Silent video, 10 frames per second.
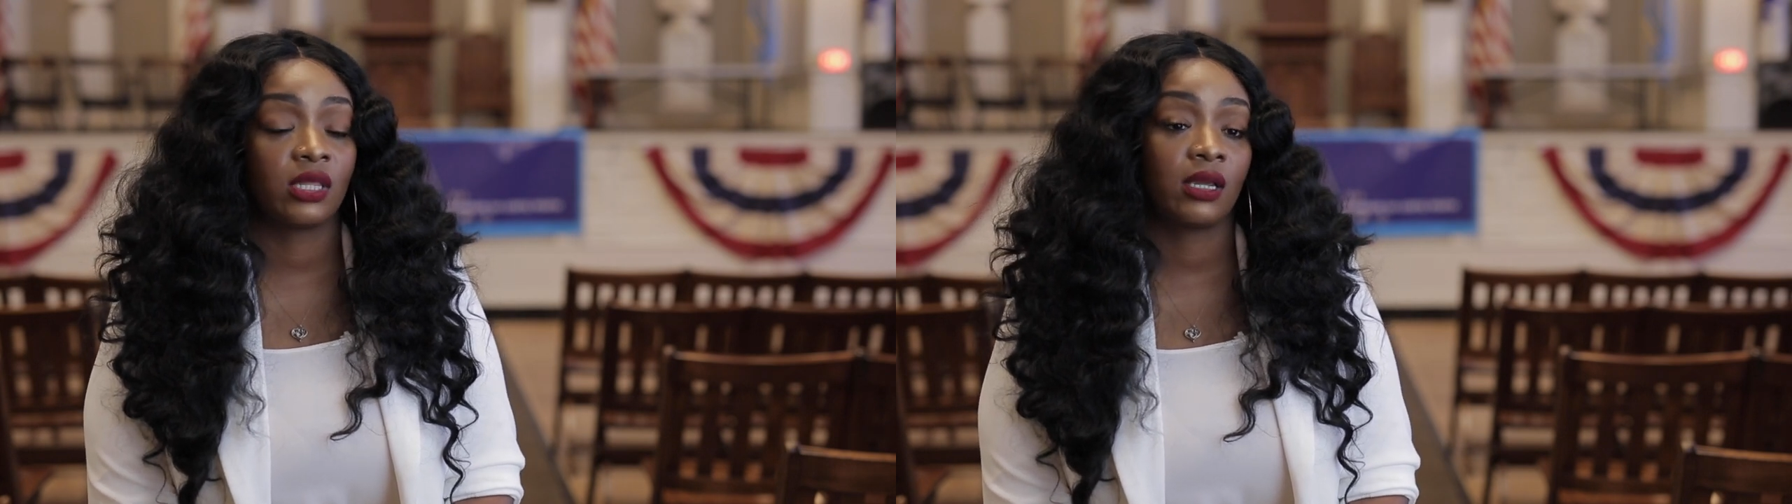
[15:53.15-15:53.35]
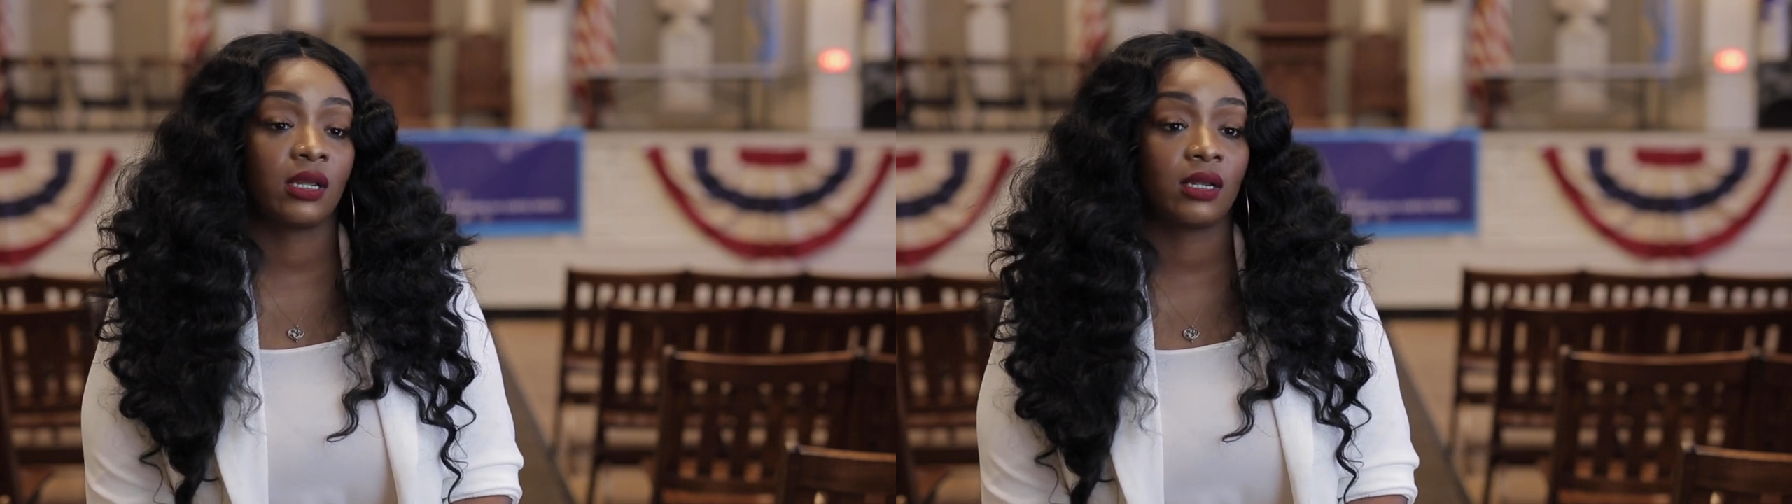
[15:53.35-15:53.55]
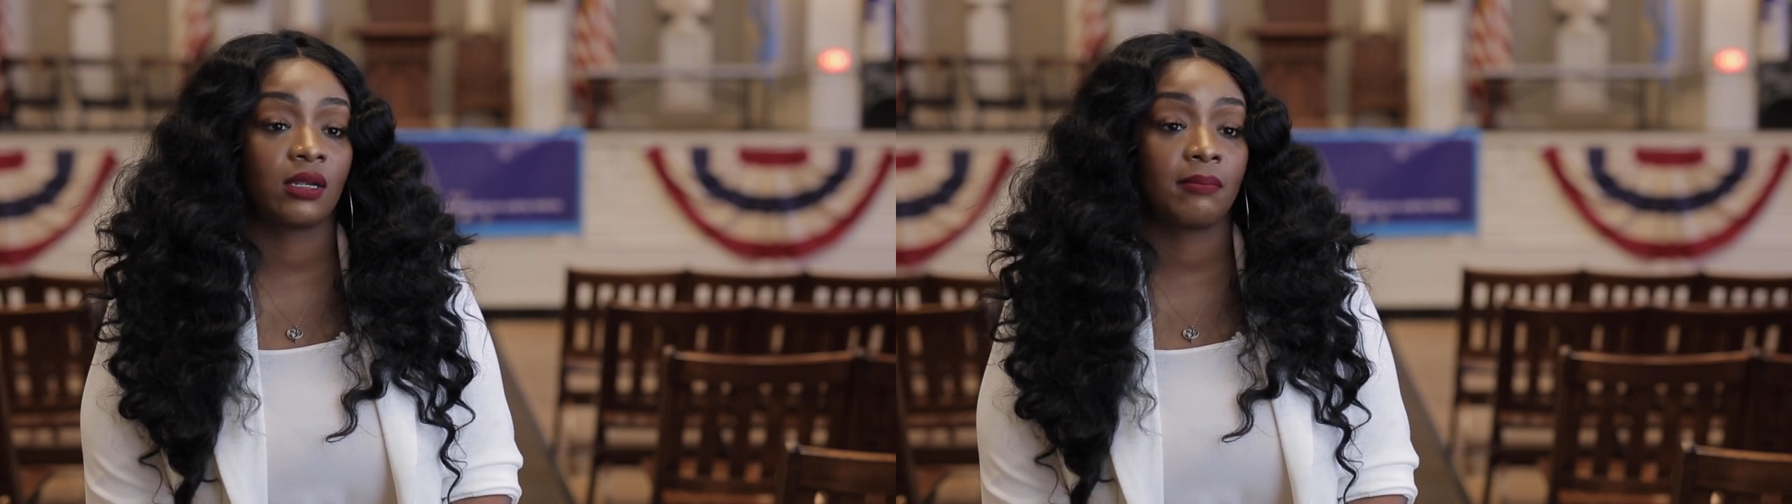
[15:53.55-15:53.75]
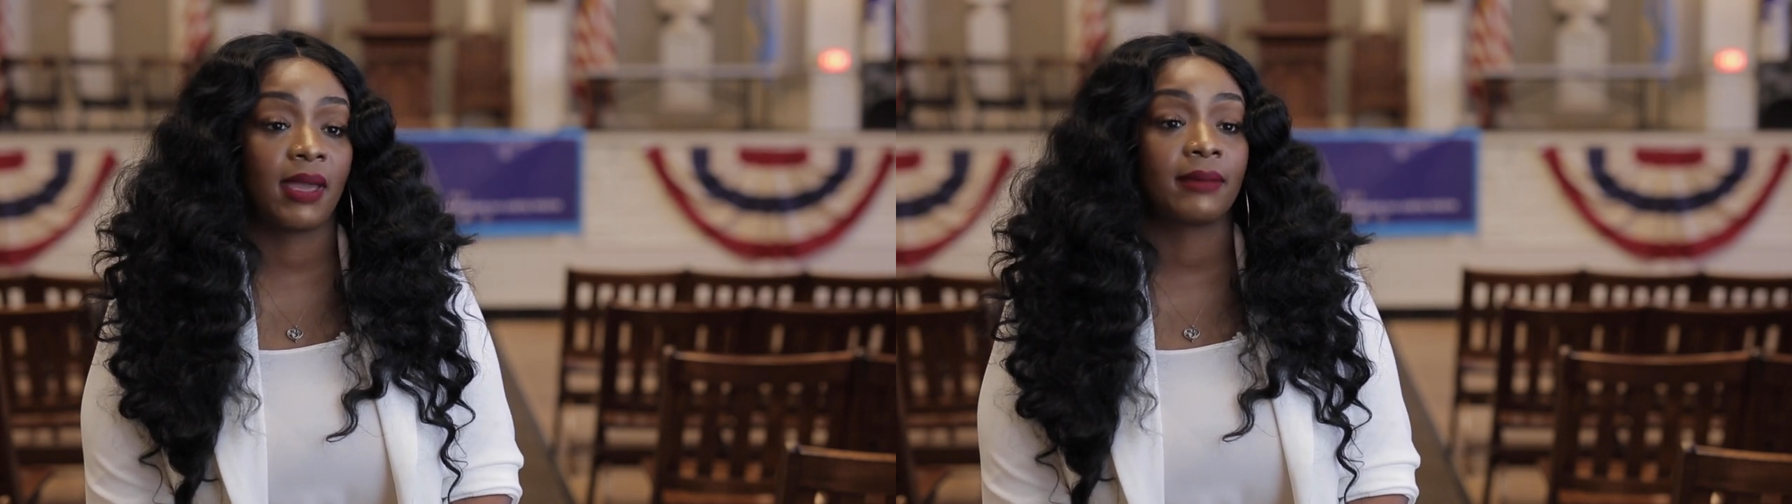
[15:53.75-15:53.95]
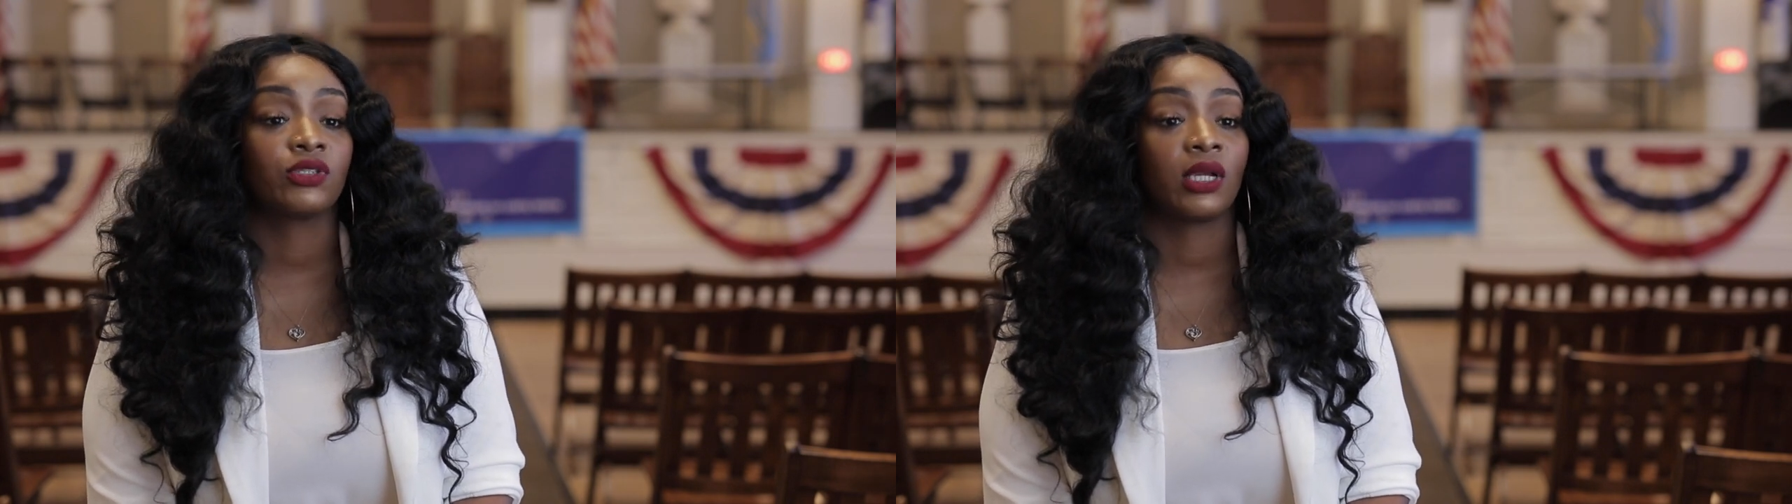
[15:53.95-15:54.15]
their
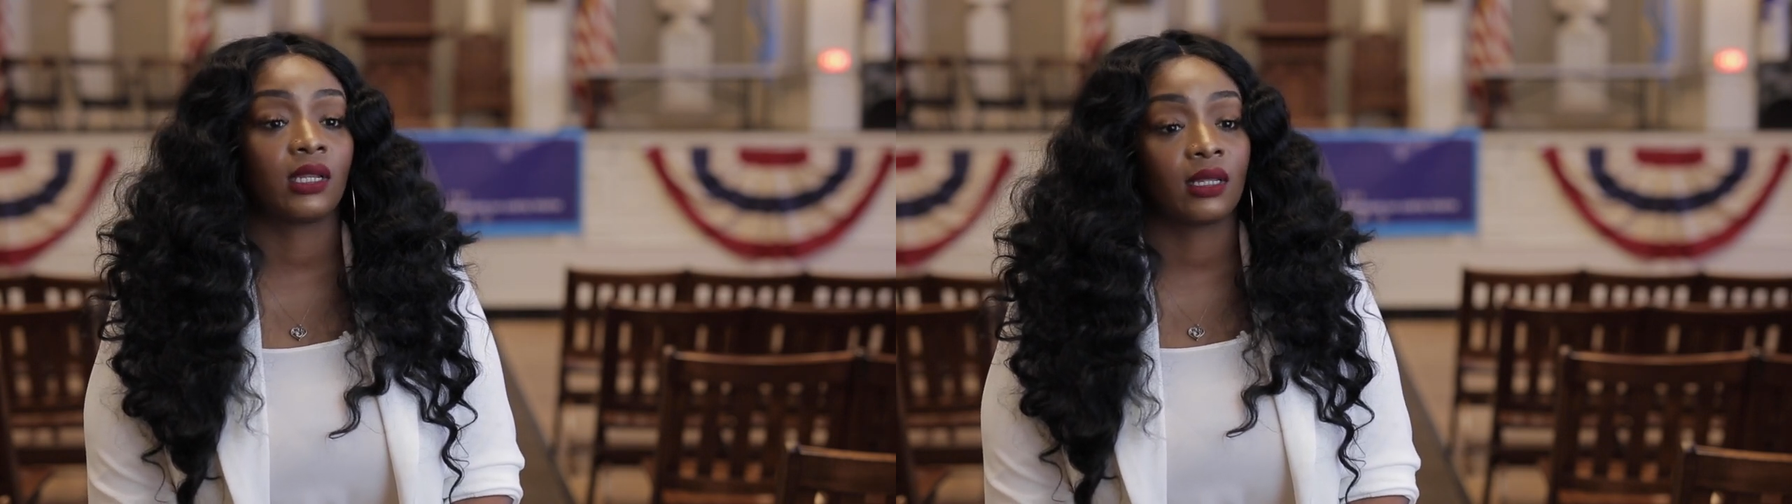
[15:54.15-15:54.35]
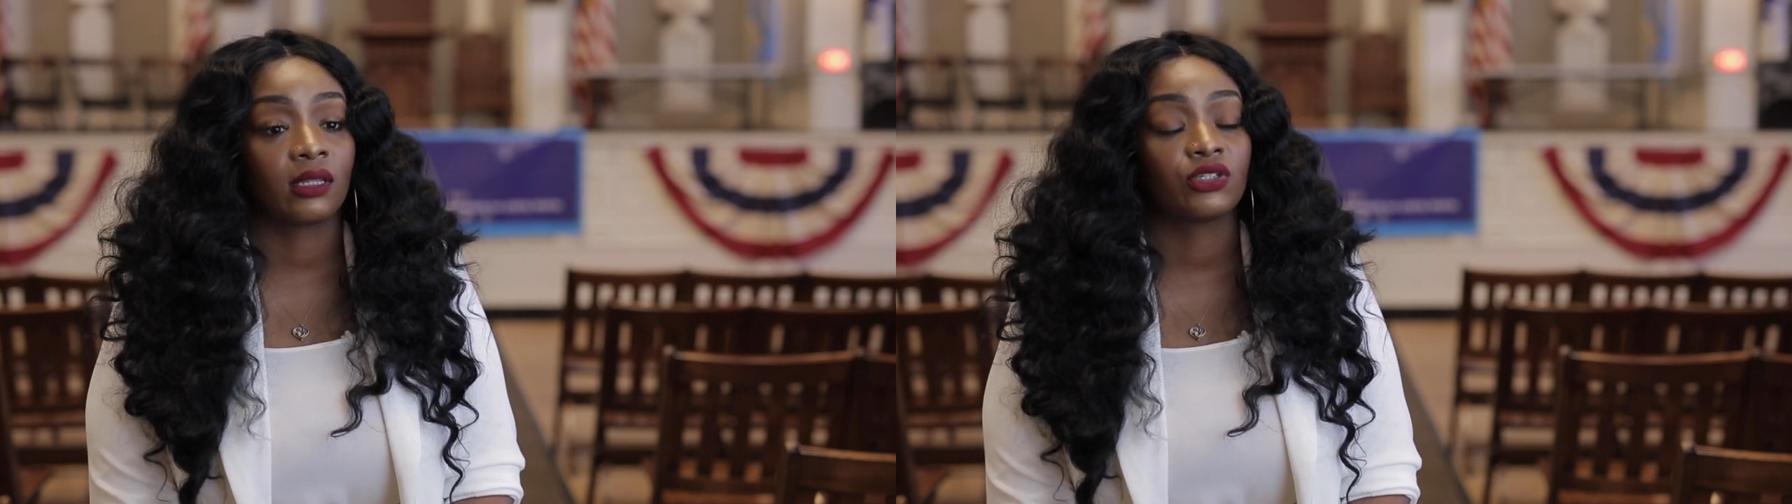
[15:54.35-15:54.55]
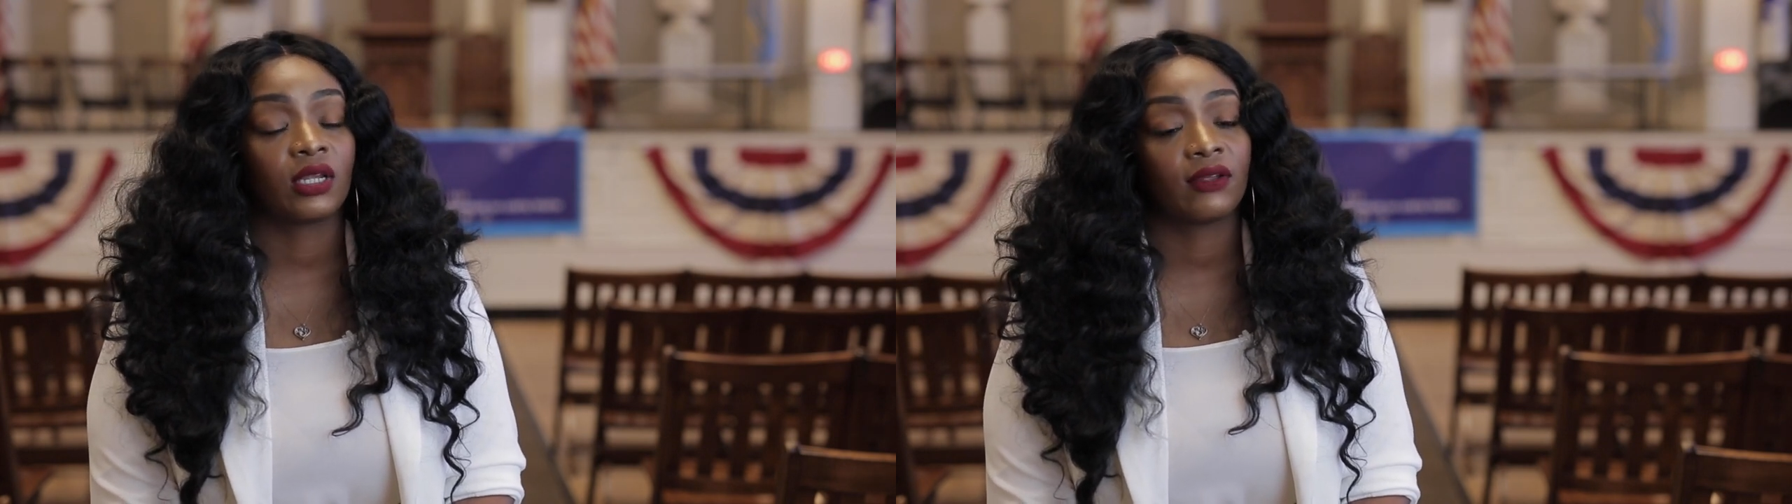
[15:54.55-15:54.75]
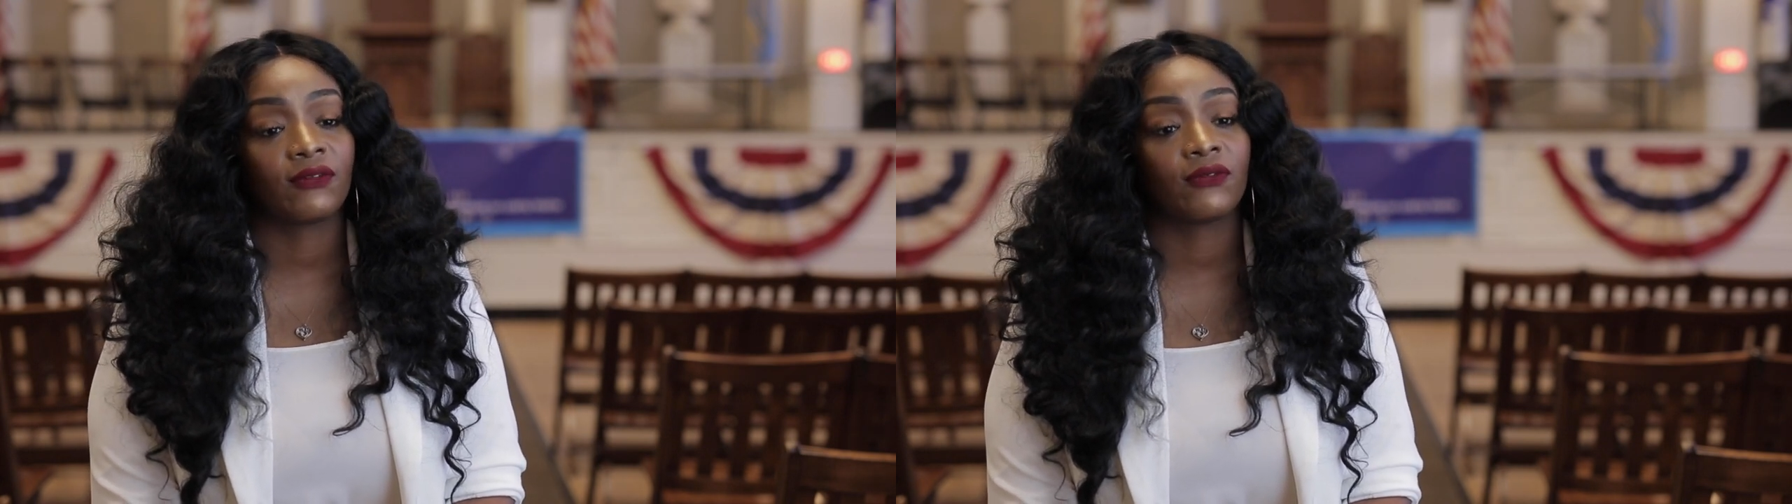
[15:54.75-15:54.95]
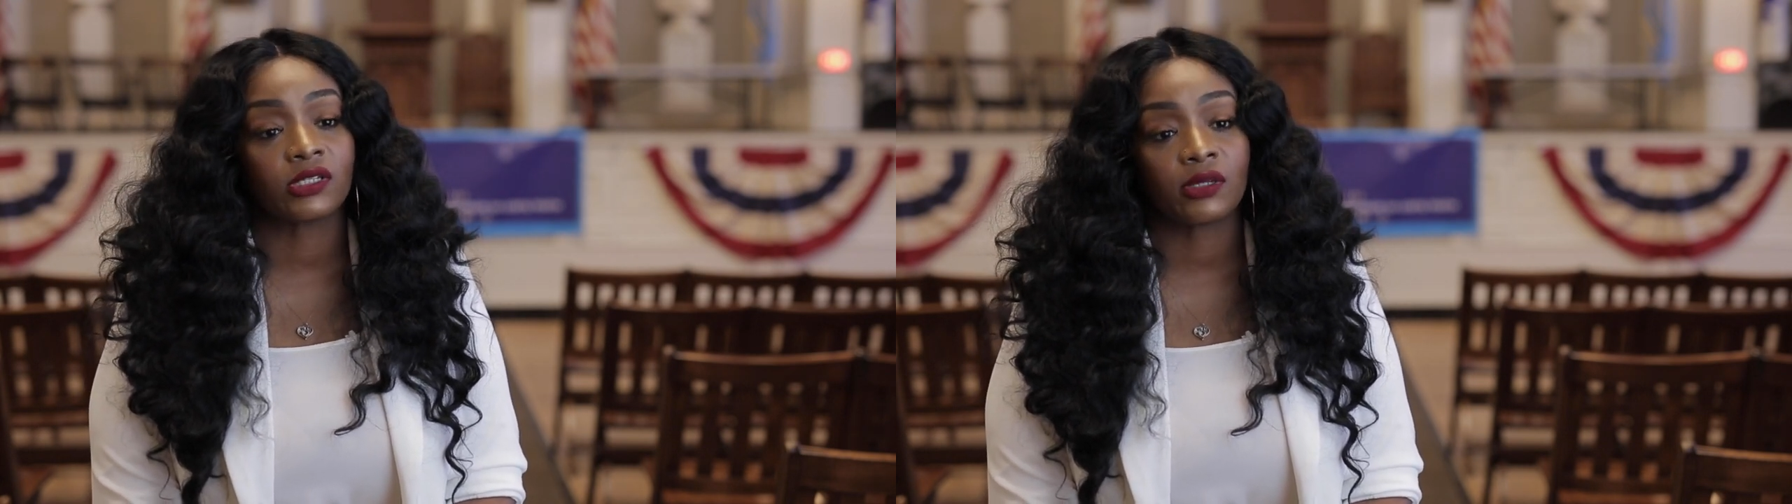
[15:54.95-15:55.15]
MAP training, their training
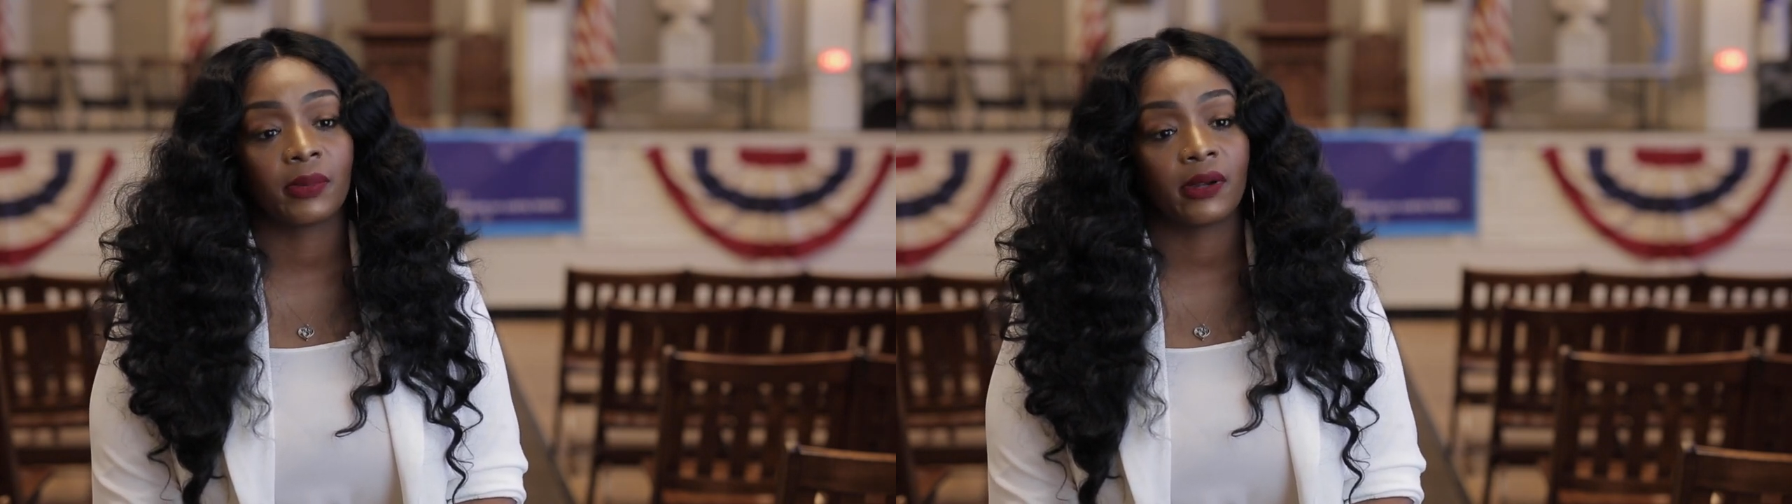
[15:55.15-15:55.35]
for foster